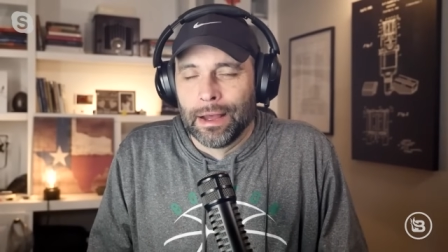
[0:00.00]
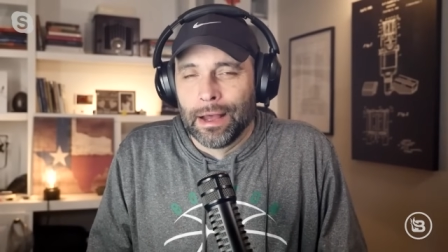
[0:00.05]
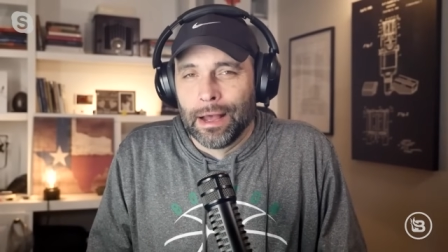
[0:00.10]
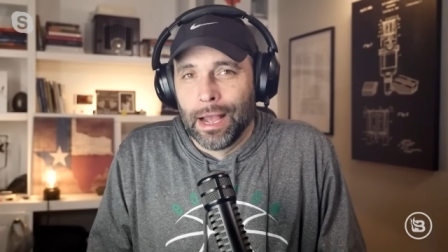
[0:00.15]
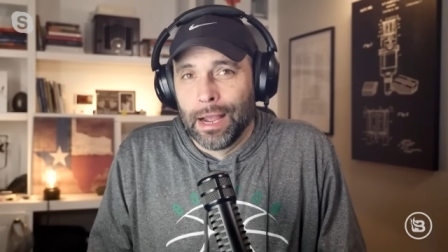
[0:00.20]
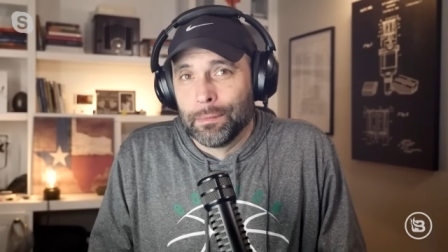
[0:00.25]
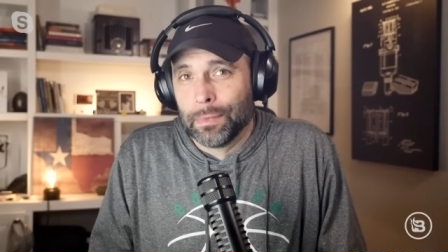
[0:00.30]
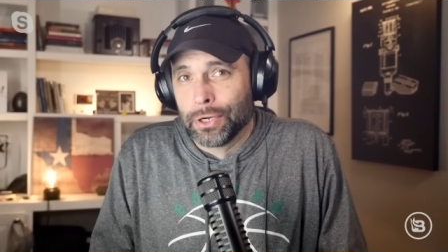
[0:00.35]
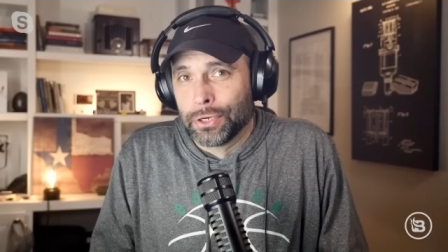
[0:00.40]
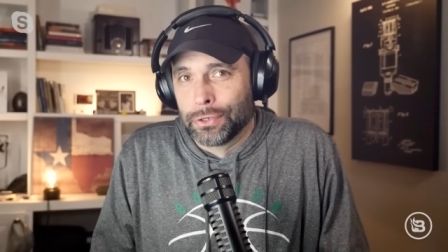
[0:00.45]

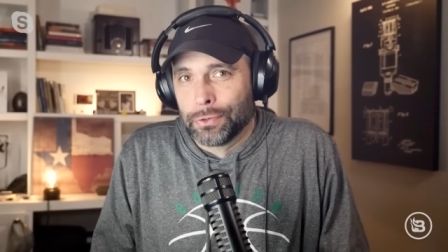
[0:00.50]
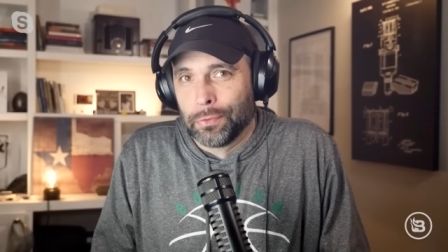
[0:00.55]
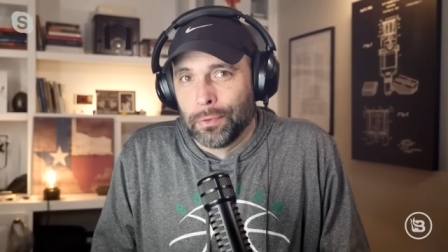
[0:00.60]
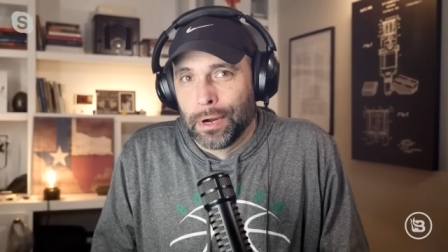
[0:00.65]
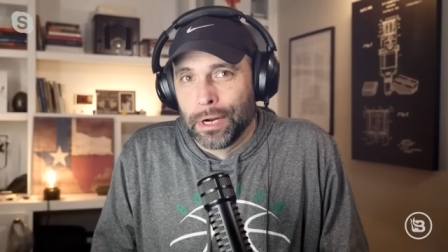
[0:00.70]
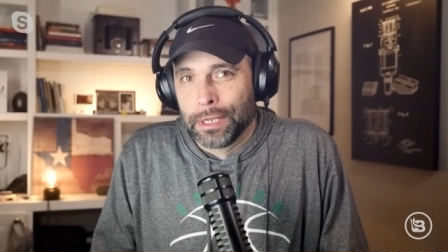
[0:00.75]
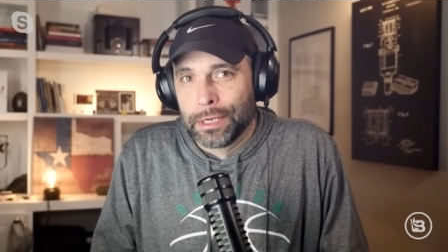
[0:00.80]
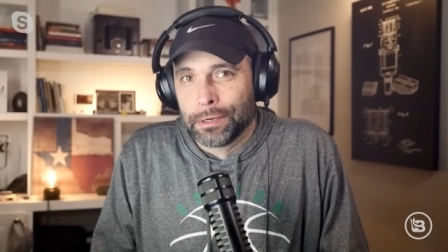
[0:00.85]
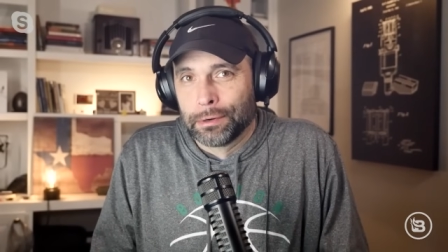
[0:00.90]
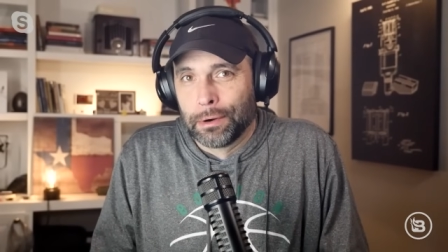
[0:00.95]
I'm a
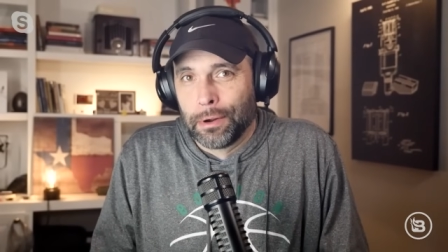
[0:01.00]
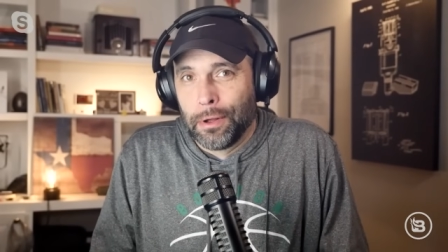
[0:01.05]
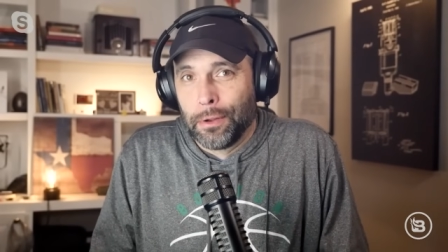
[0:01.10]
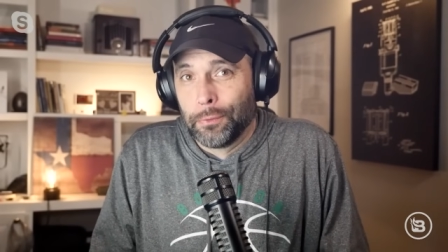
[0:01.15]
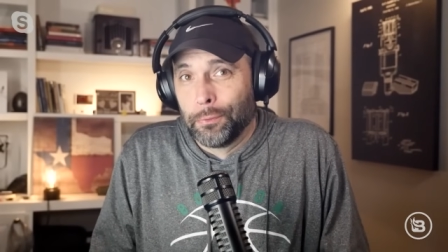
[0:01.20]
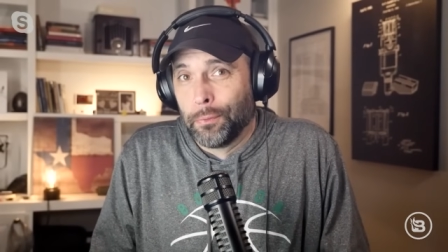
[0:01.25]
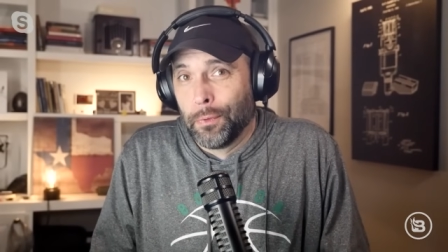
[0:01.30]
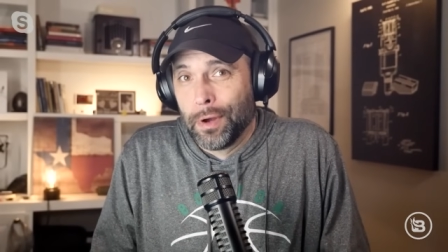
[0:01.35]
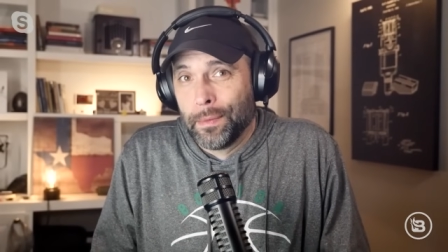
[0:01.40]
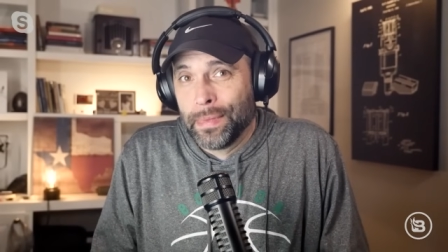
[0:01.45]
twenty-year-old
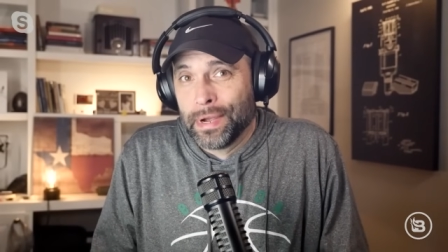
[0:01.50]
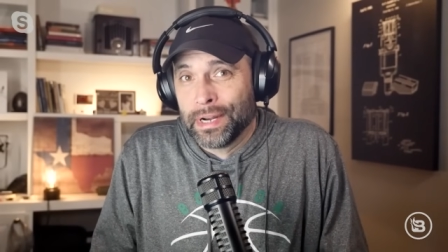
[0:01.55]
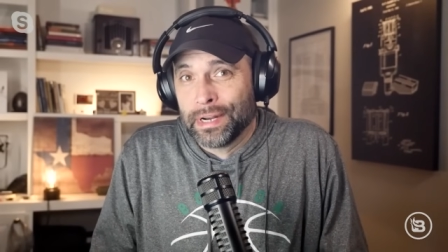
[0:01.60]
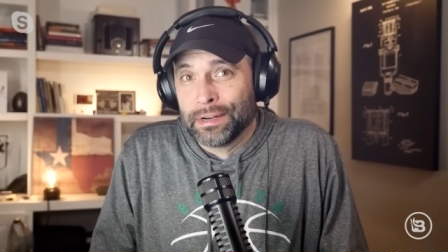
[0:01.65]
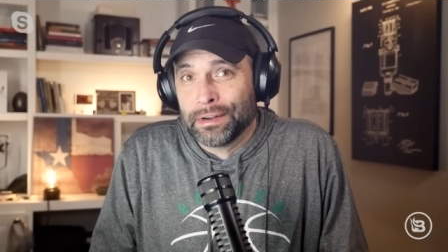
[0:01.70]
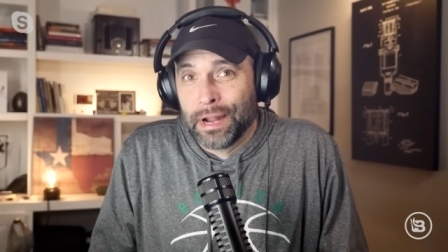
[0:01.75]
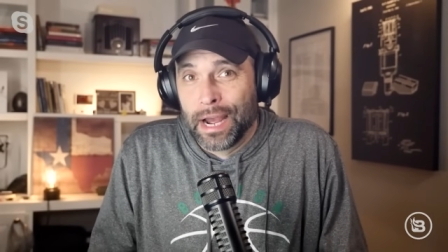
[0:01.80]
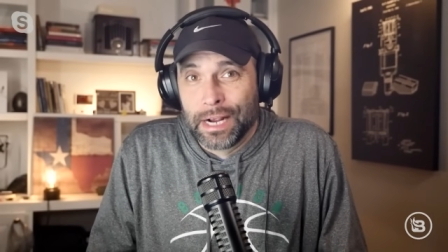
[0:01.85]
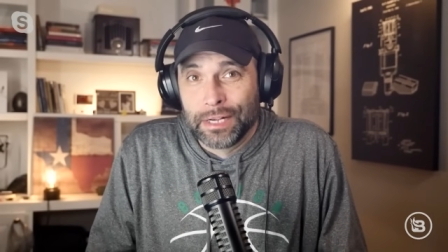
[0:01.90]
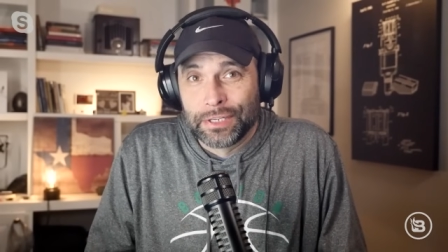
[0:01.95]

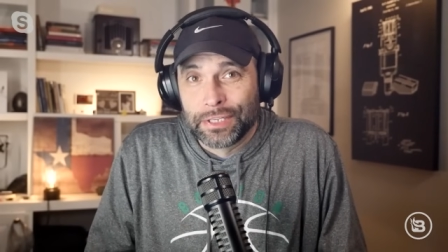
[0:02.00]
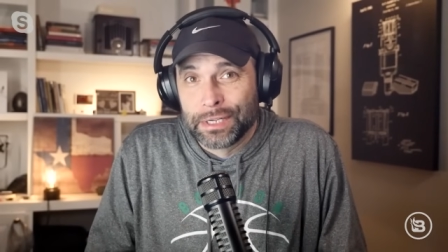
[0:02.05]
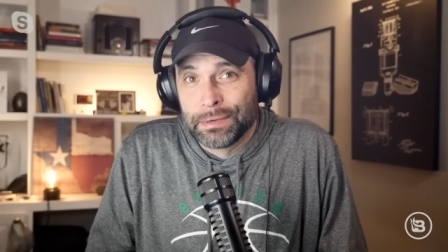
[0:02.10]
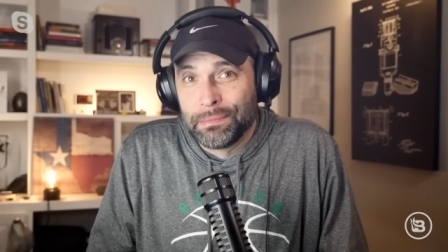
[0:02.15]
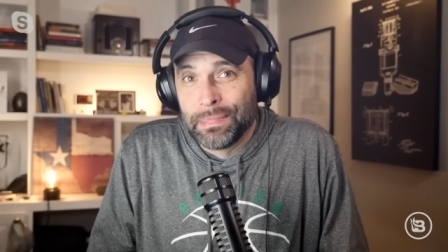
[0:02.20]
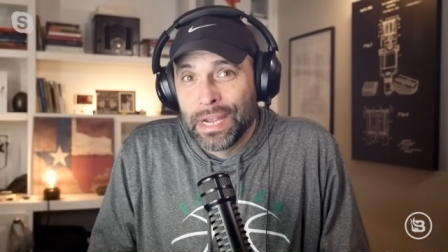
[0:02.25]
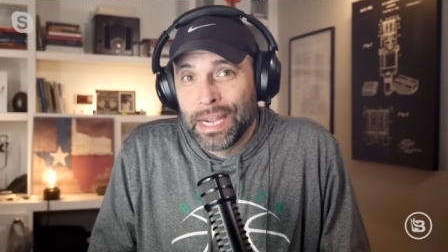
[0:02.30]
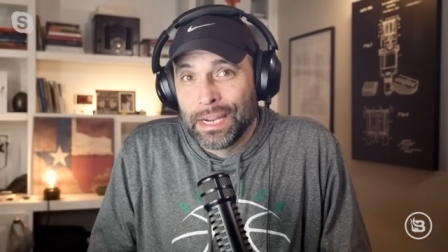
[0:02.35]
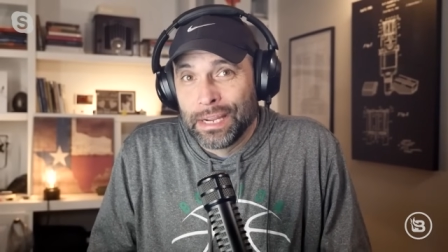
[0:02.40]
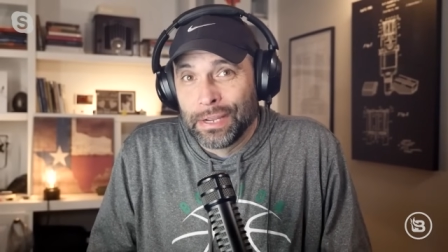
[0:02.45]
woman. Nice to
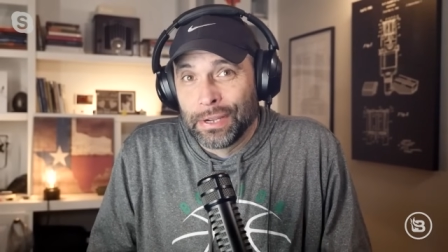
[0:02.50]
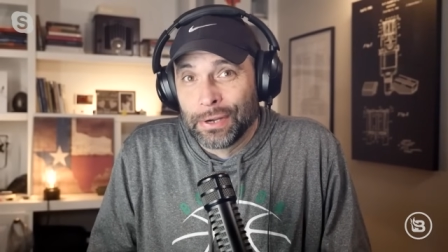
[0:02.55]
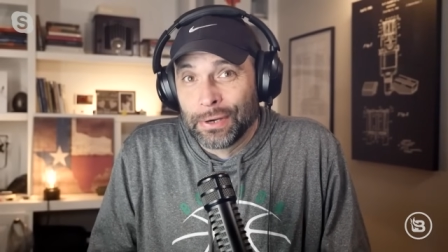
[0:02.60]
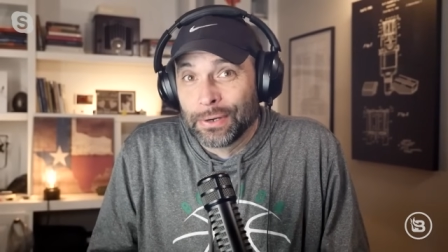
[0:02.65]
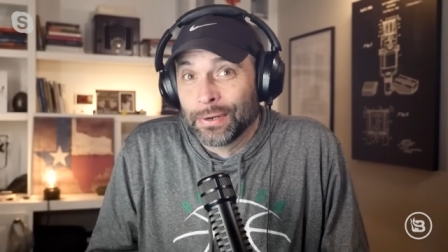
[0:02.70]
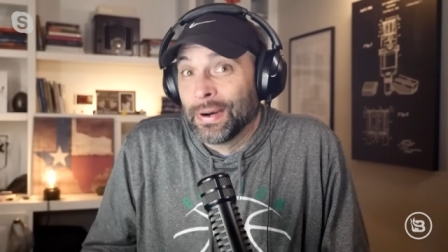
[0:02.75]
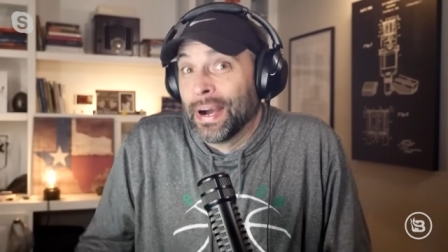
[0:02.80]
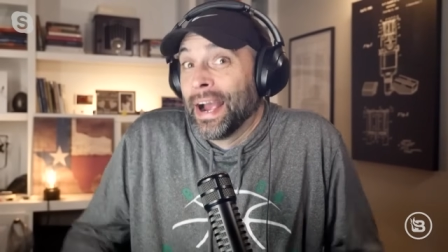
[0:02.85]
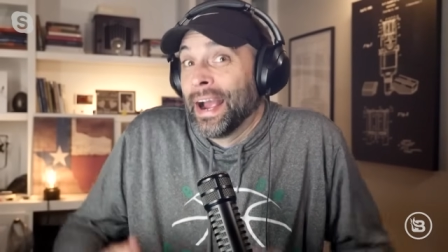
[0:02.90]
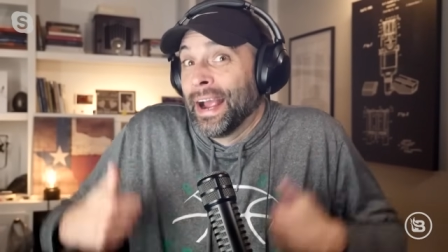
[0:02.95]
meet
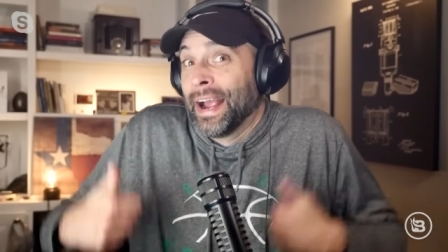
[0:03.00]
you.